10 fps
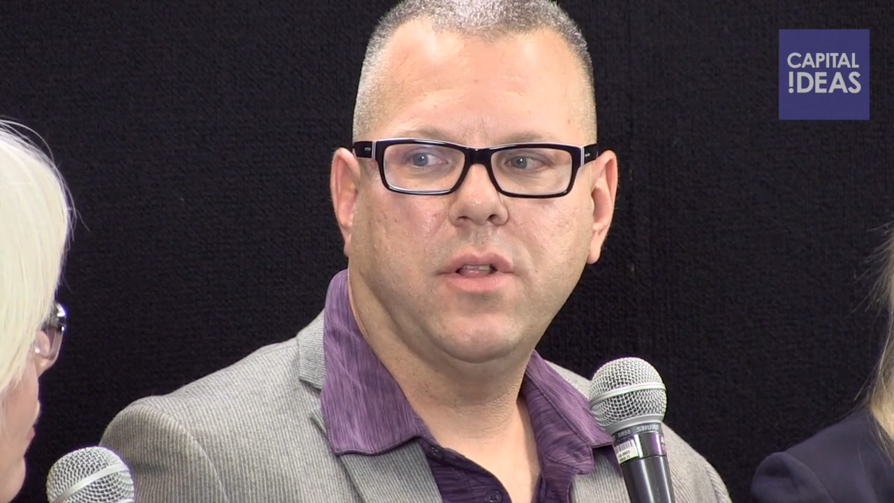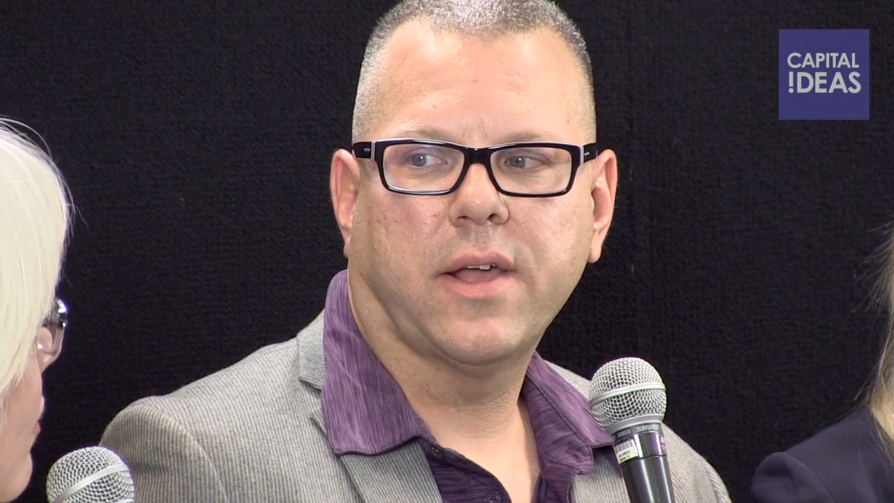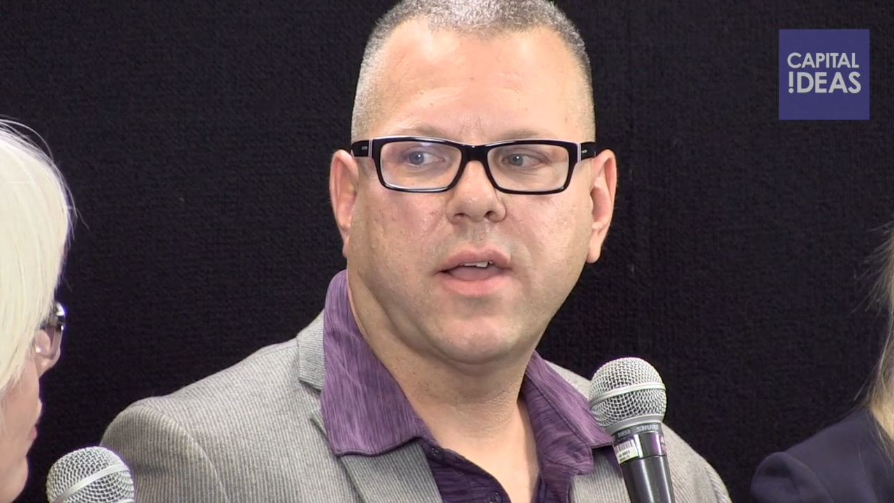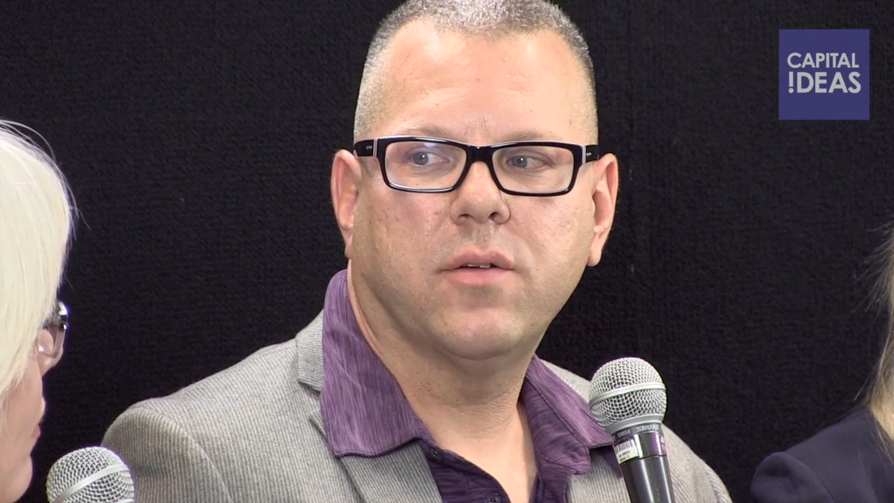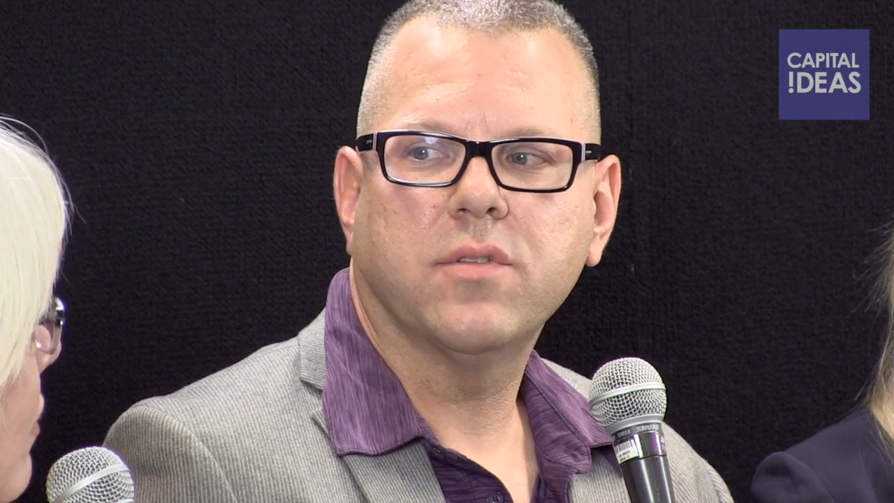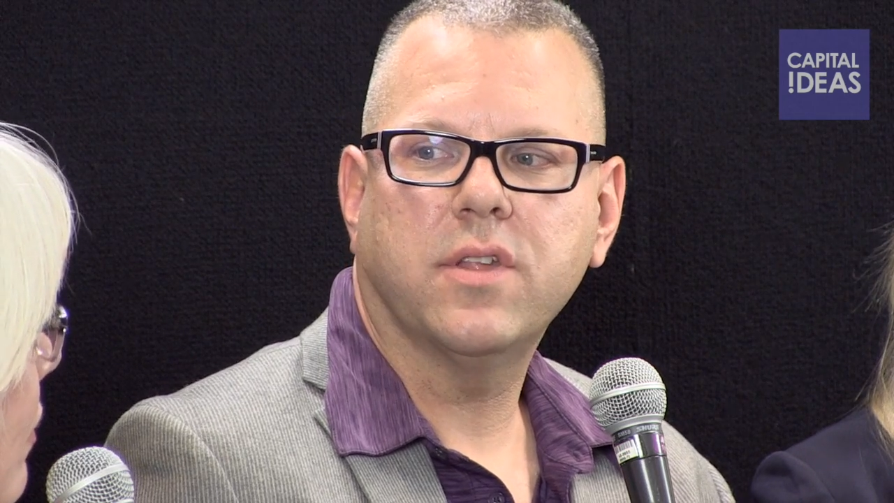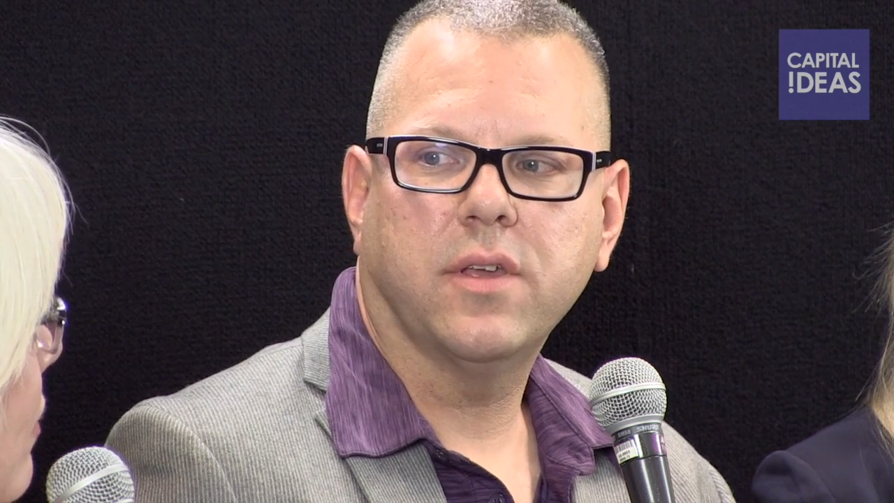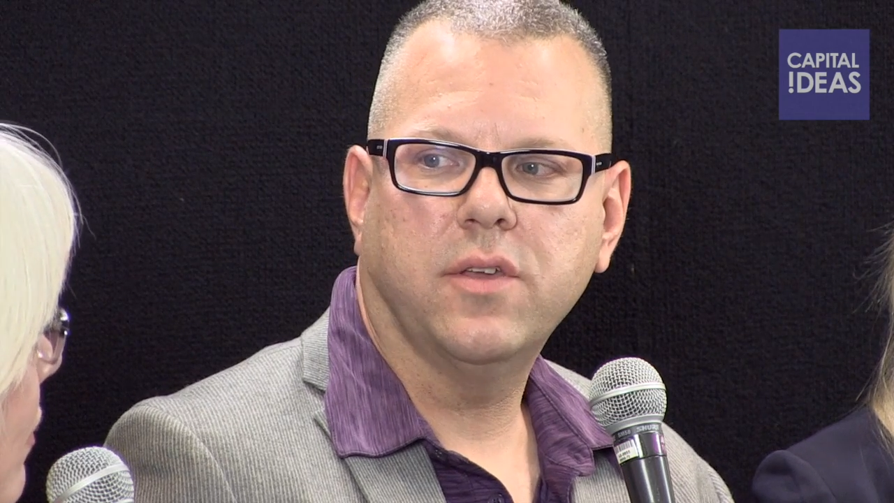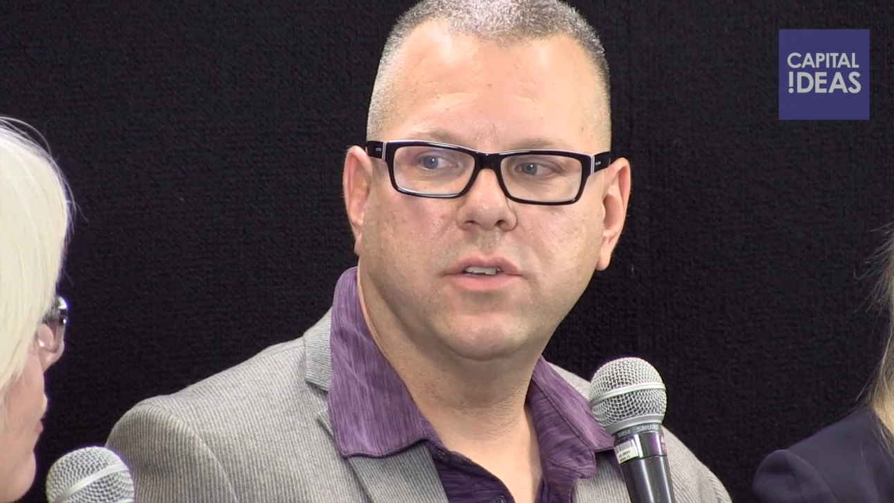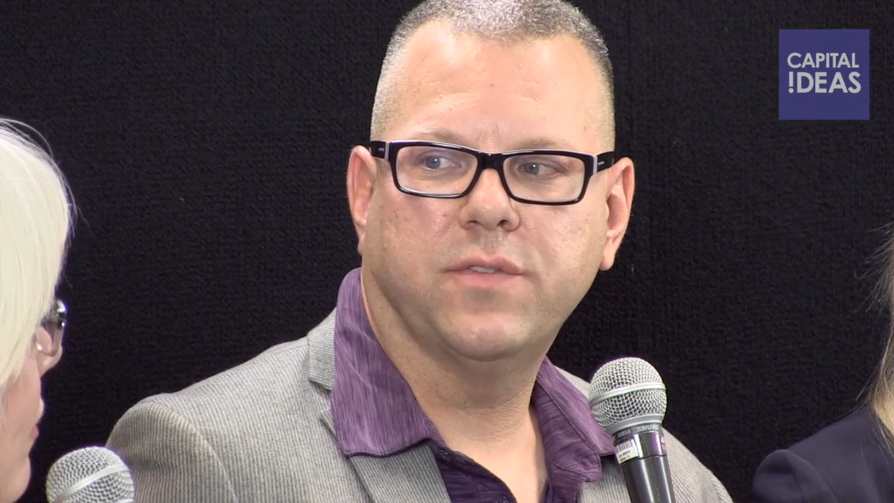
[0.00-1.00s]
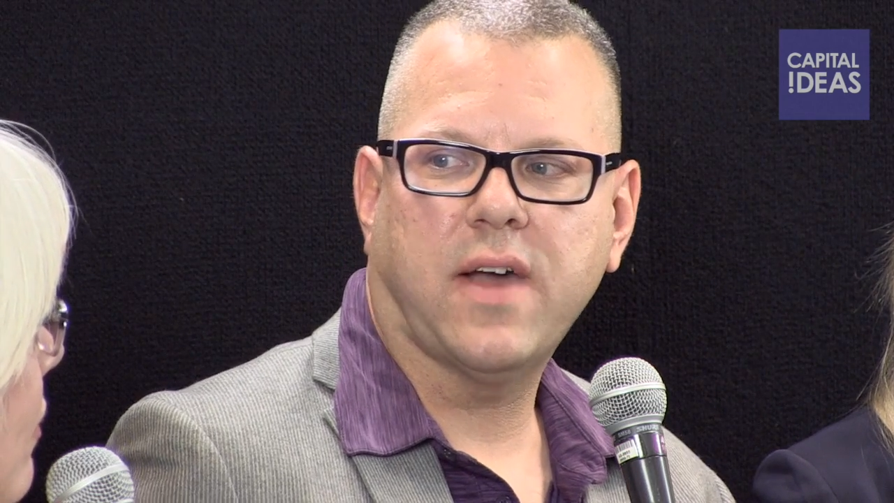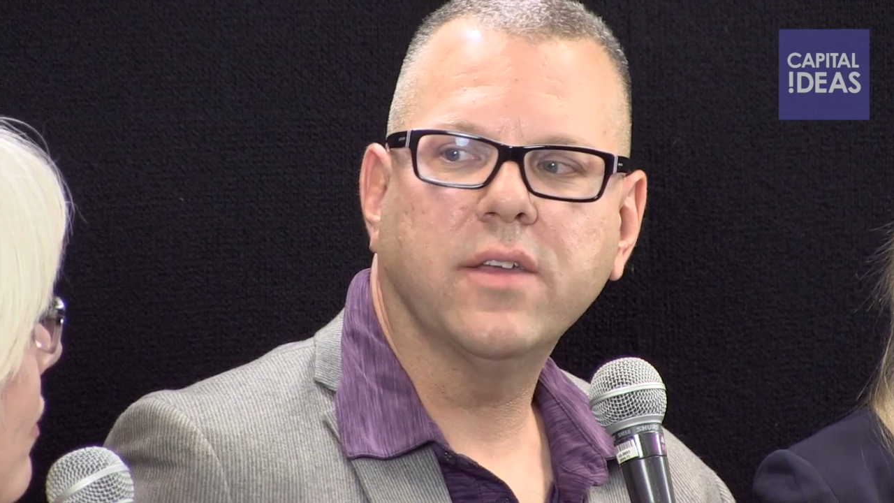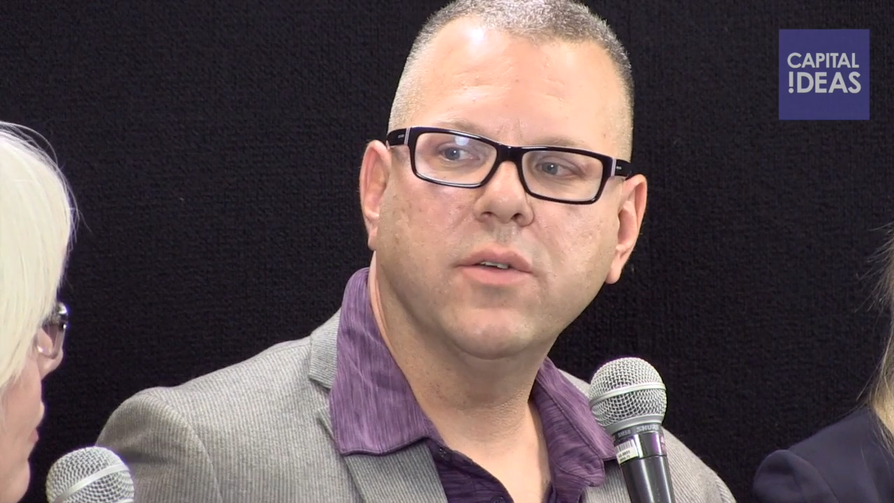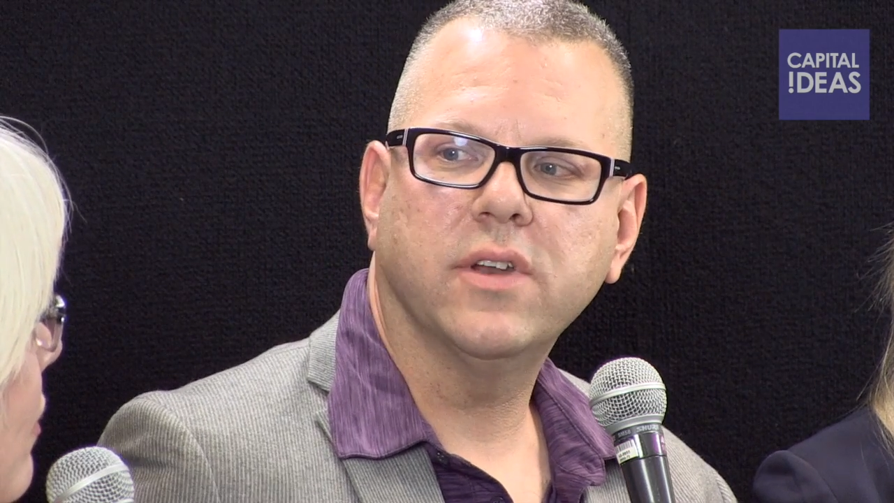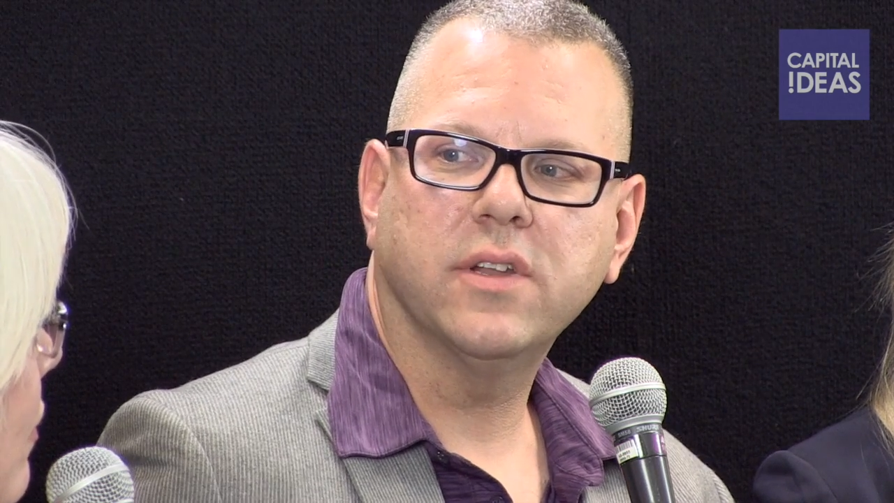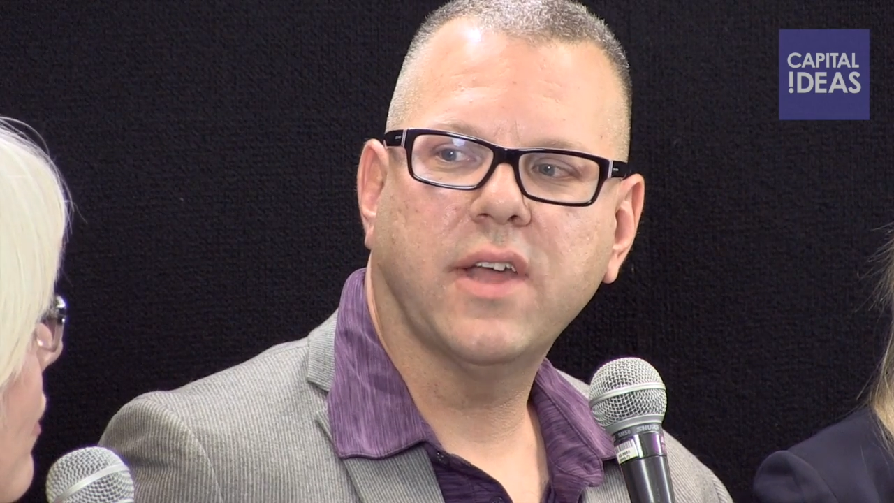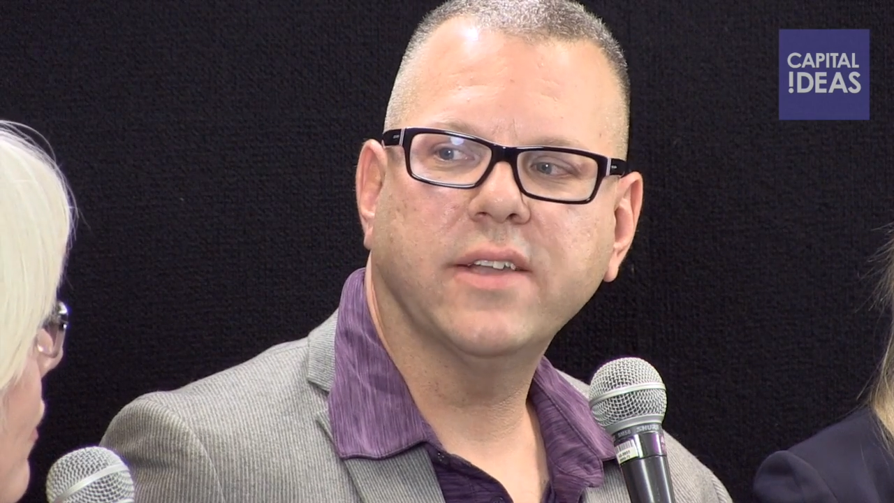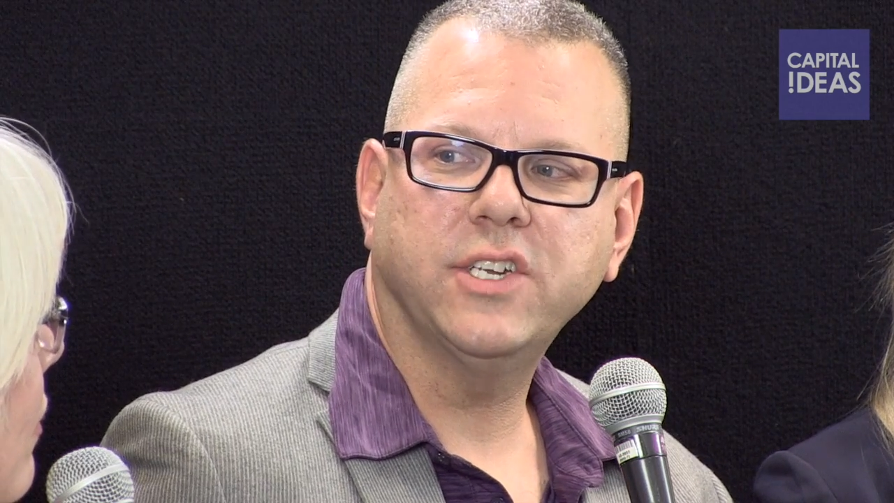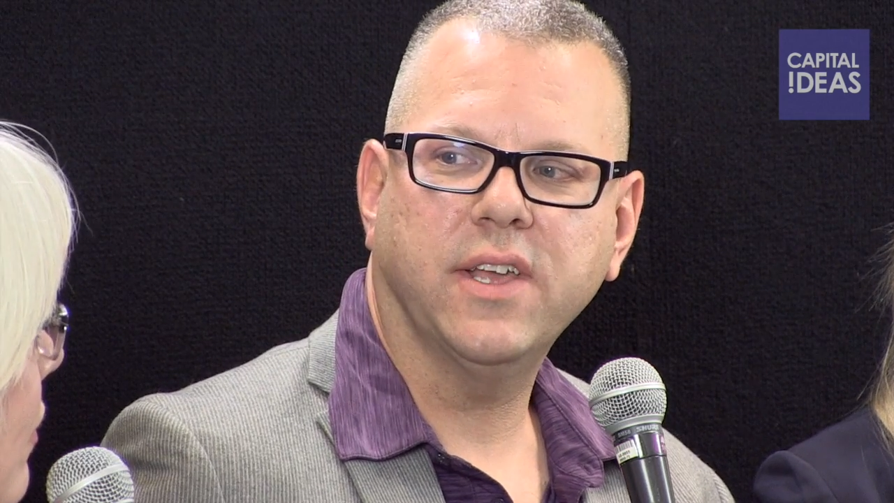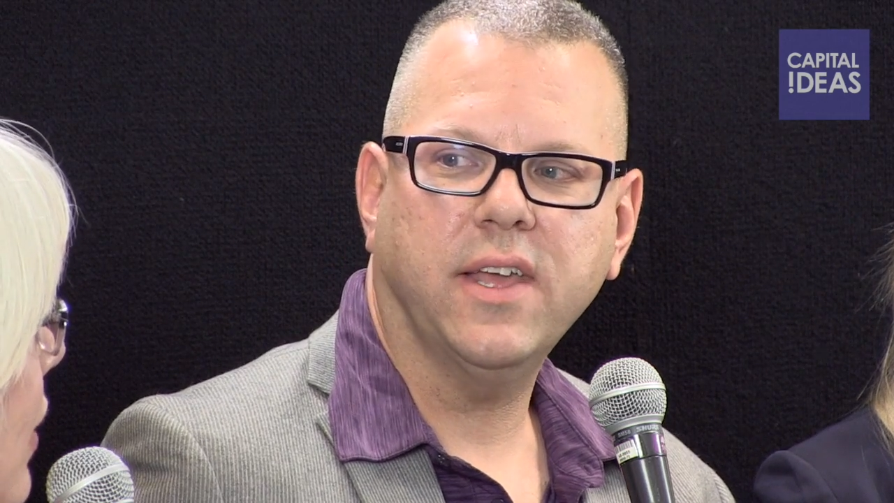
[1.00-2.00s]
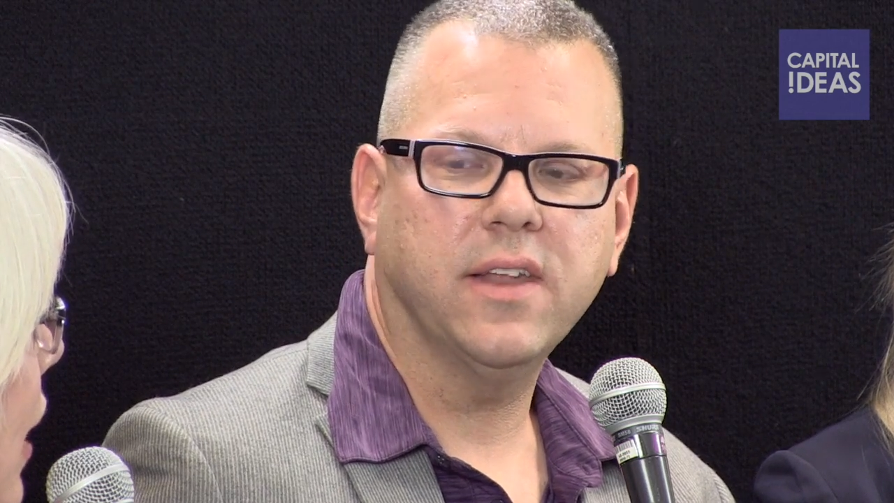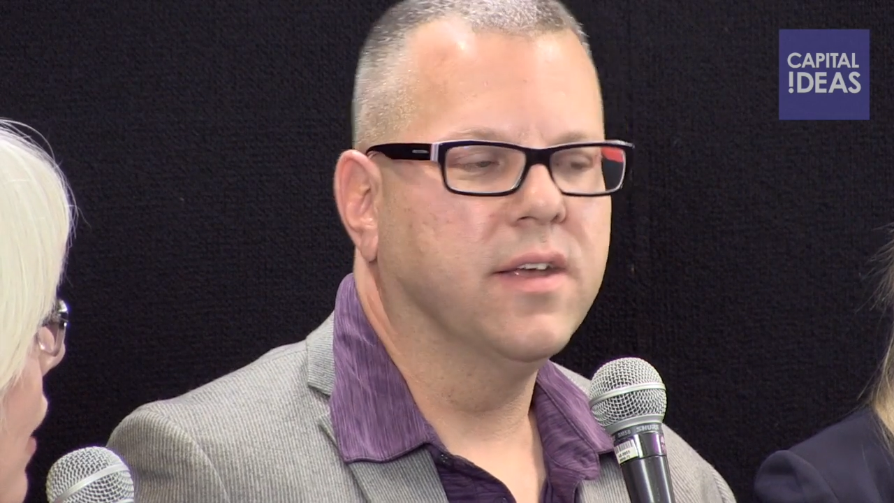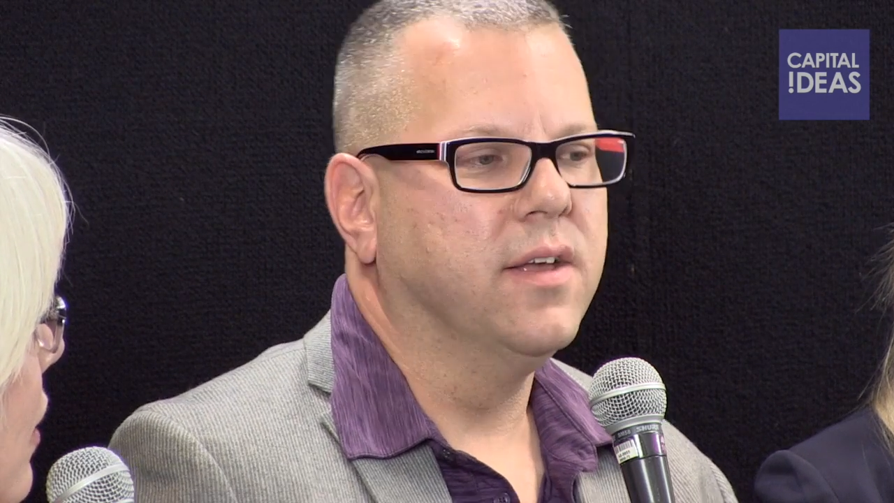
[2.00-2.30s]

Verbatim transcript: Like, I don't see a huge value in attaching it.